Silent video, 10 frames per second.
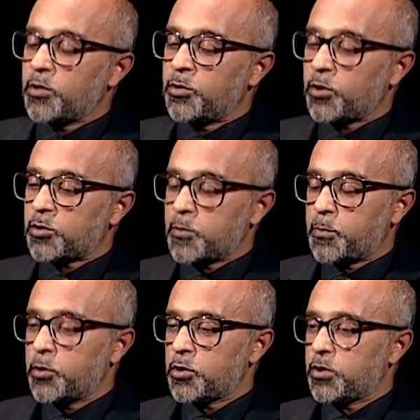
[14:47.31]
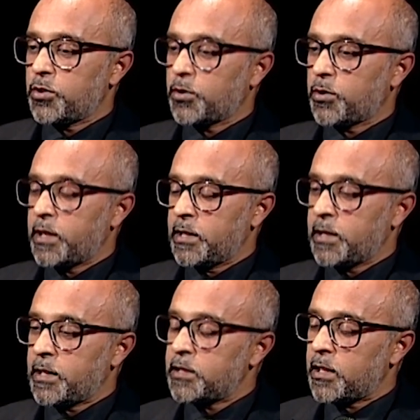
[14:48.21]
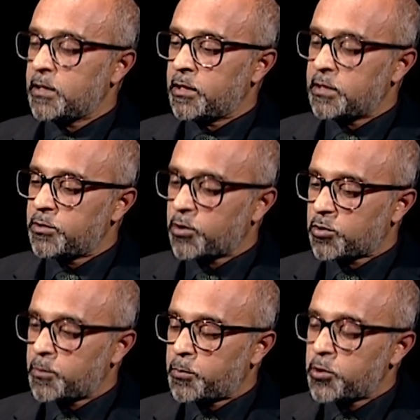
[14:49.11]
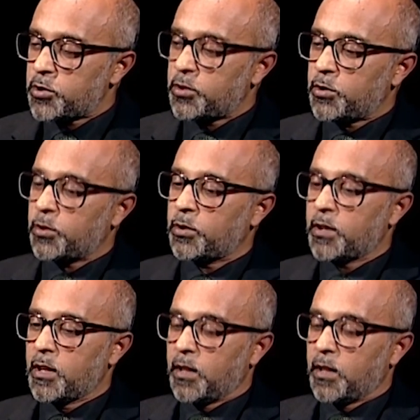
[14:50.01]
not to push your is not to push your